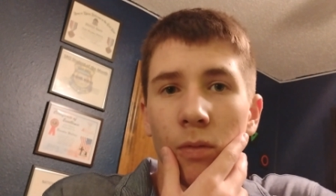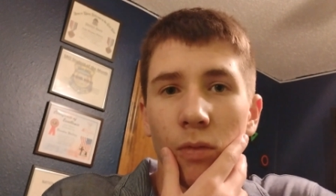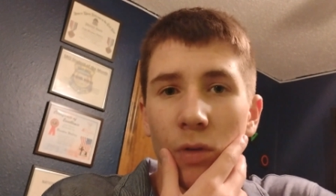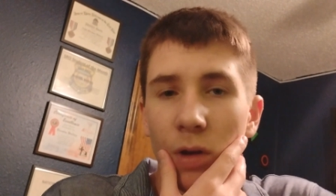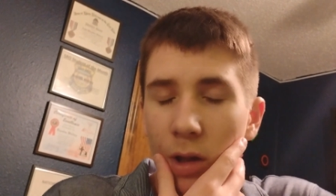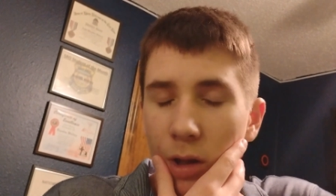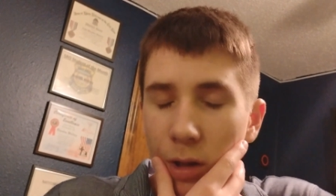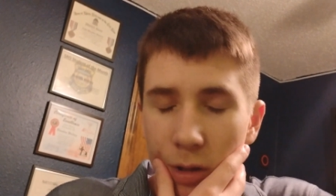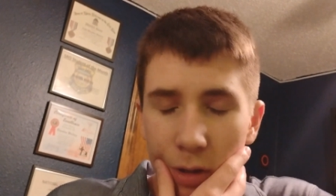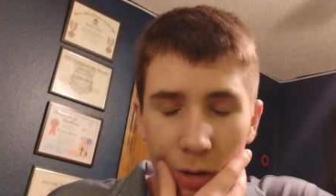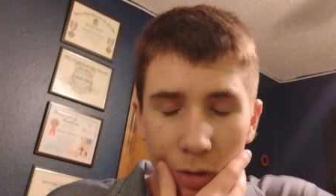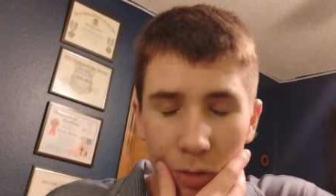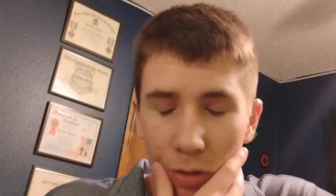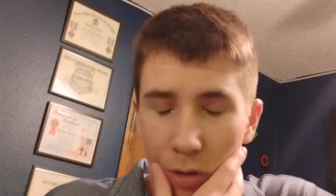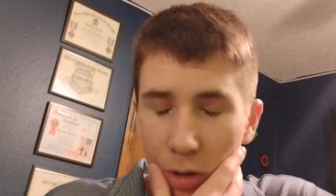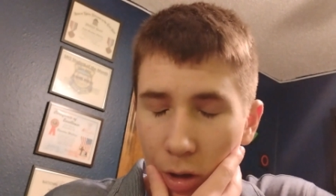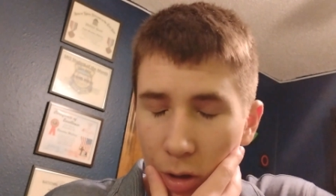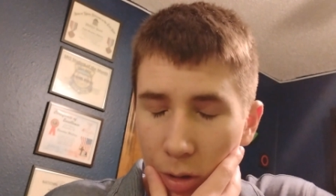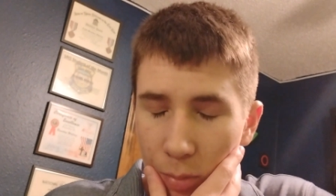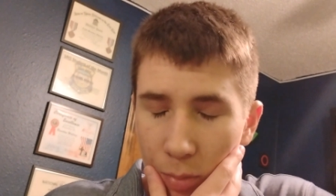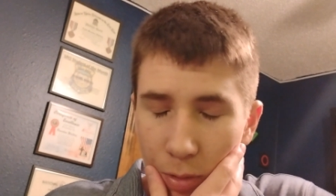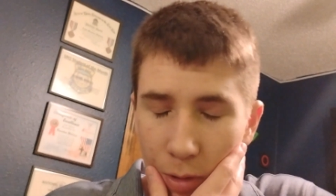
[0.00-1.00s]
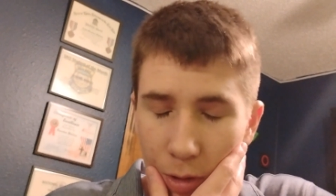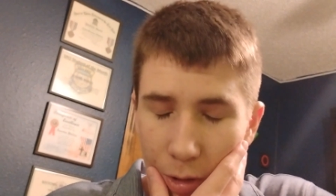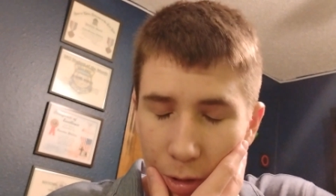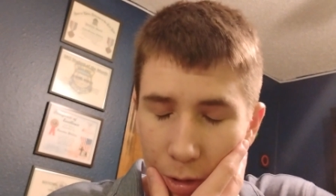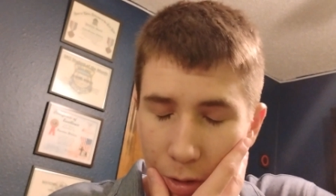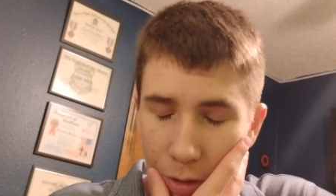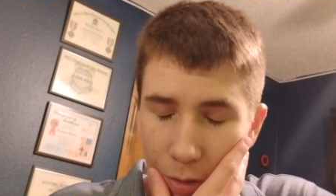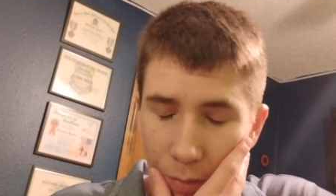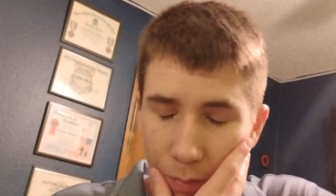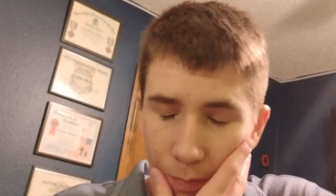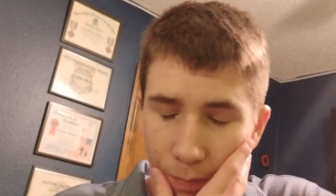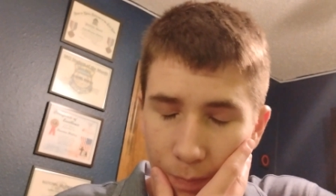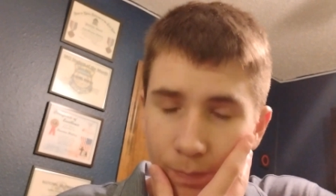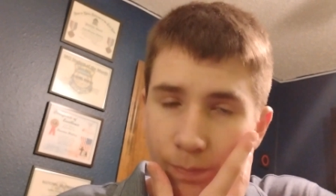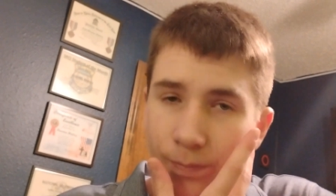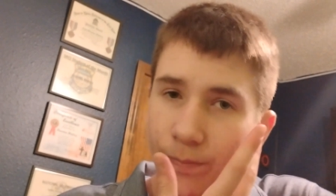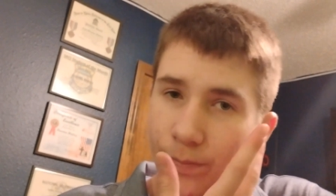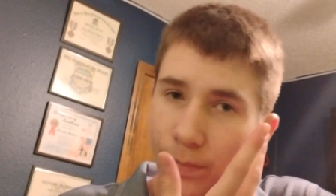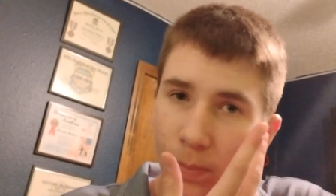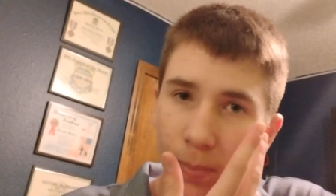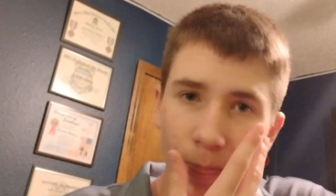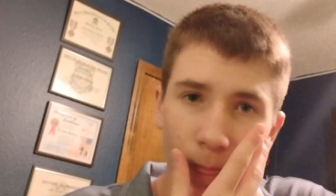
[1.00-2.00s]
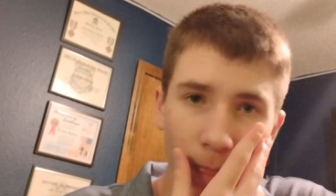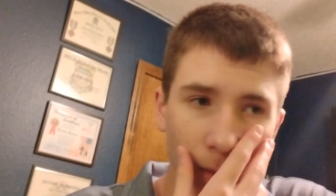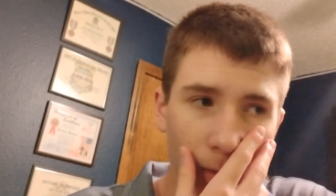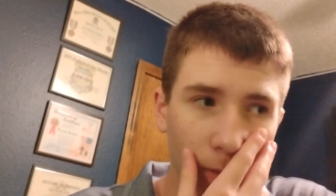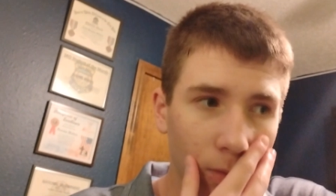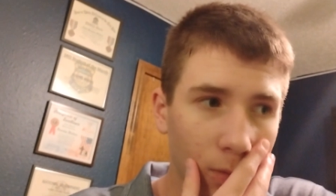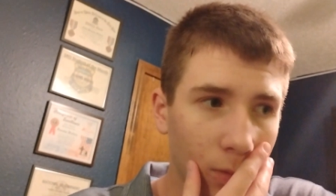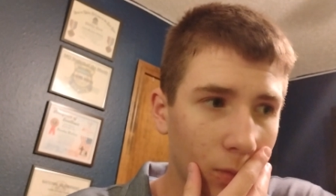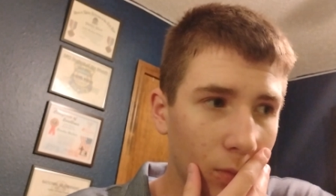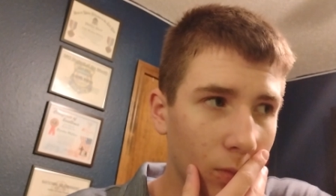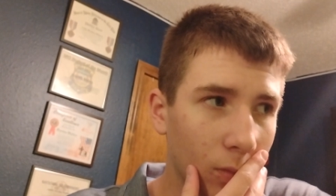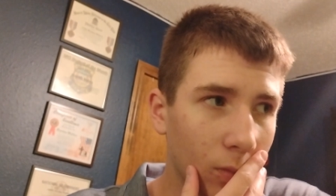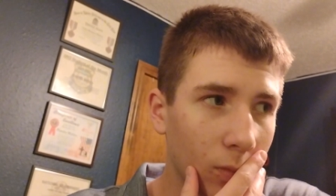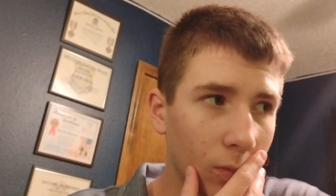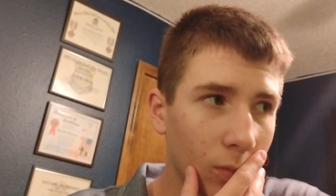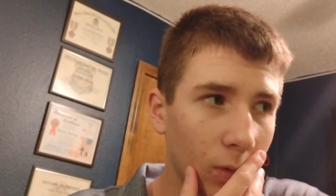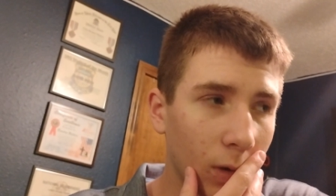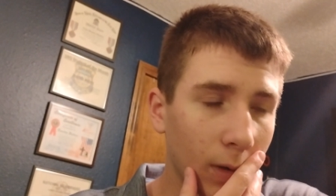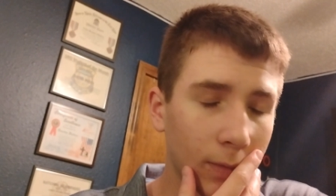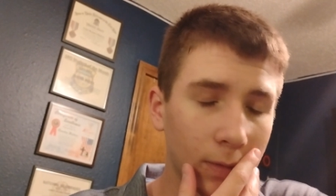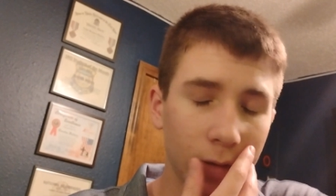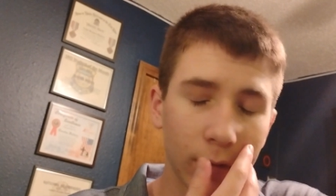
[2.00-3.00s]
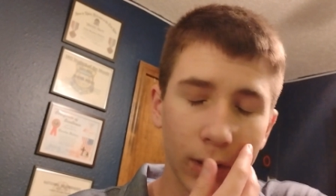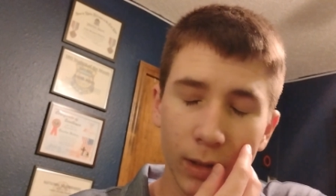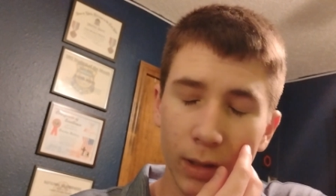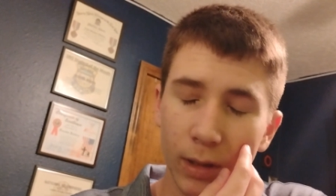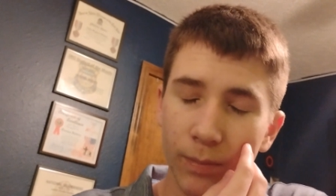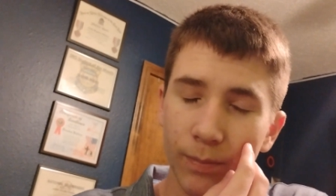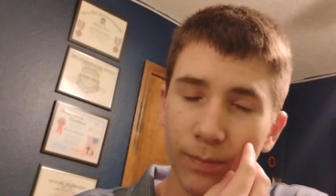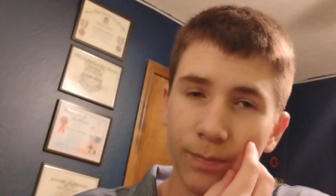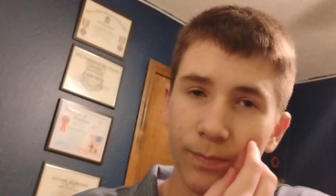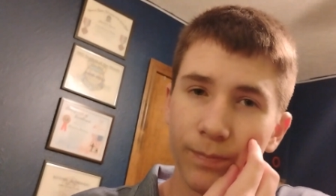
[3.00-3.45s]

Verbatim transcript: Really don't know, but you know, we'll have to see.